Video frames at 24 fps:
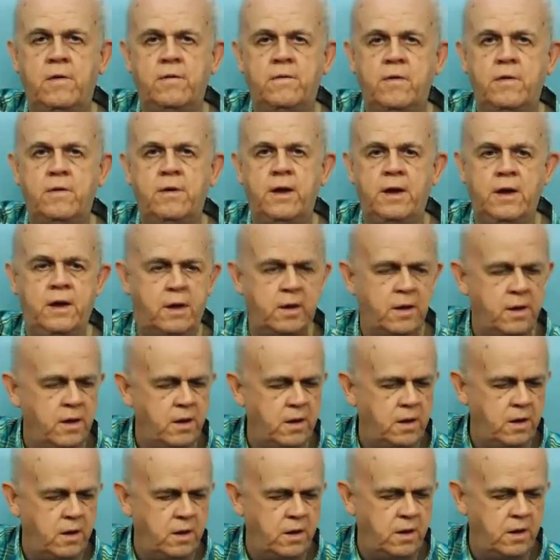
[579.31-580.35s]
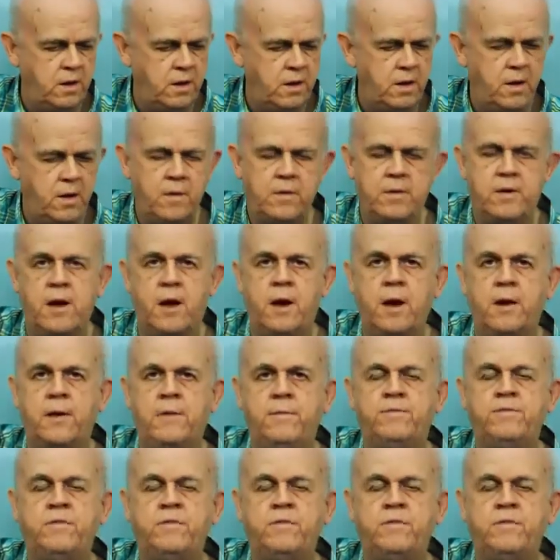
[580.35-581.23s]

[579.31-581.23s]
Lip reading: for D. Okay?